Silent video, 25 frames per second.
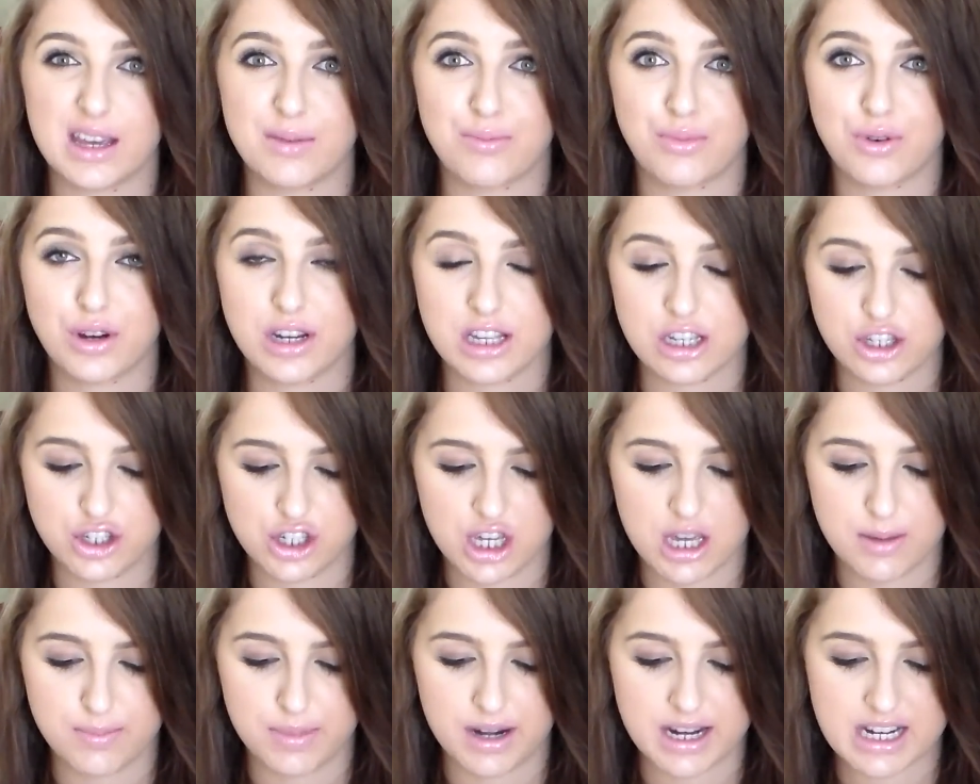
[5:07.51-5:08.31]
they're pretty
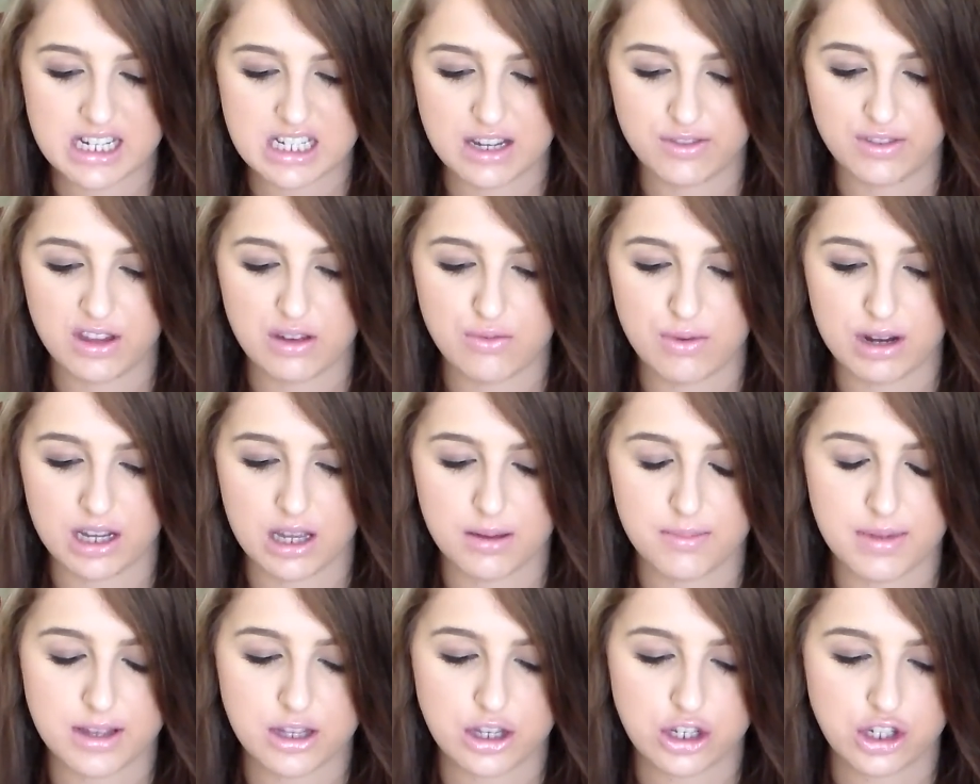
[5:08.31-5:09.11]
cheap, and I definitely
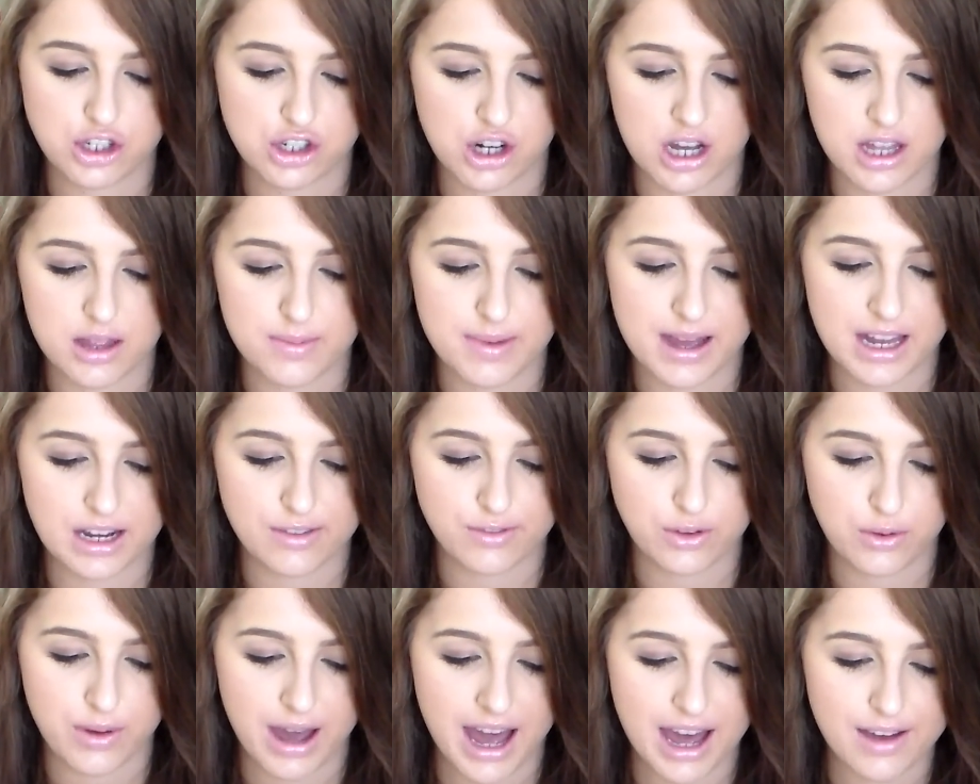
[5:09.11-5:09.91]
recommend you try them out
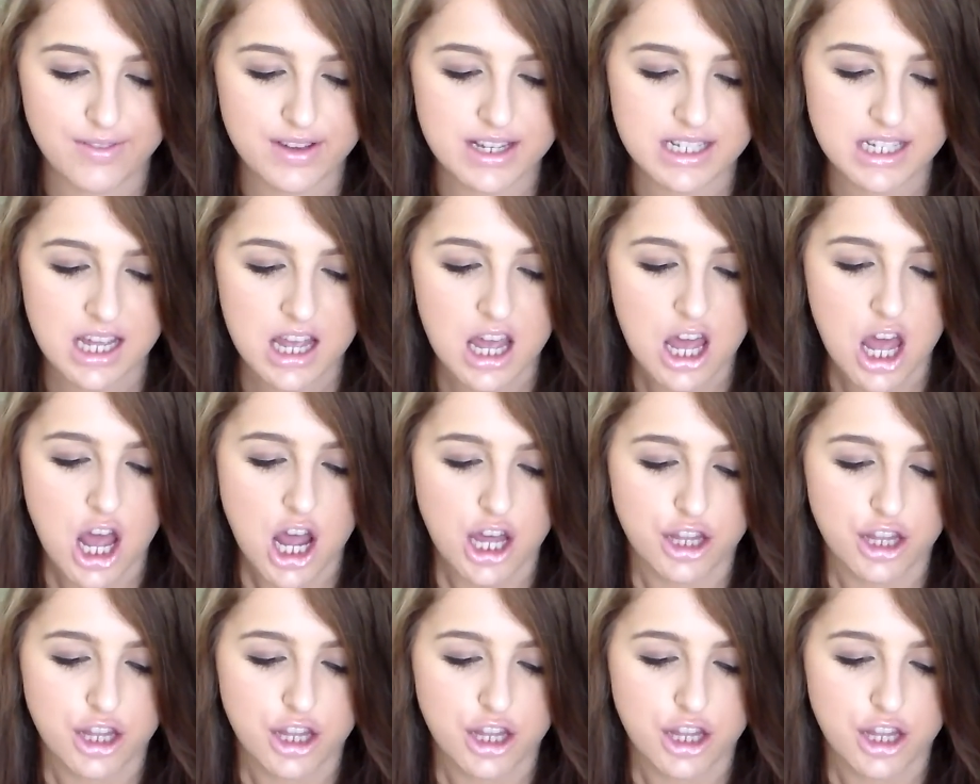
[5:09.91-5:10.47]
if you haven't.